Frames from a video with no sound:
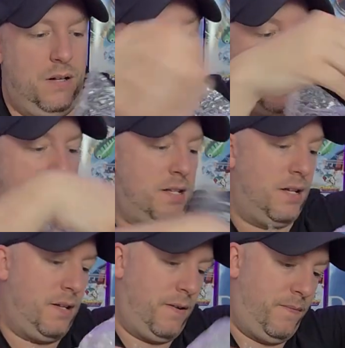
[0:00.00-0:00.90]
Right,
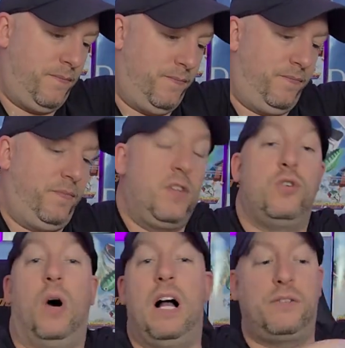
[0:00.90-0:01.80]

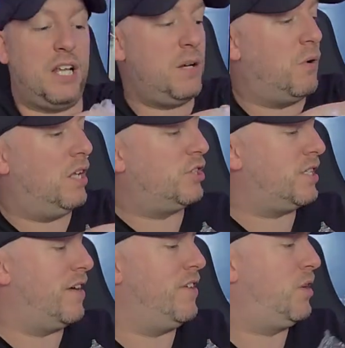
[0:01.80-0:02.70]
so I'll tell you what, I'll
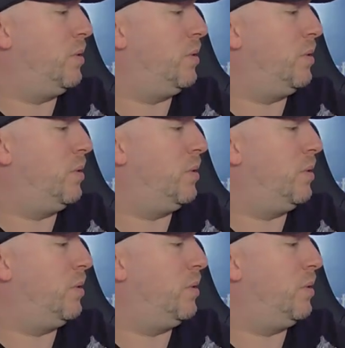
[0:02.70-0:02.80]
just give you a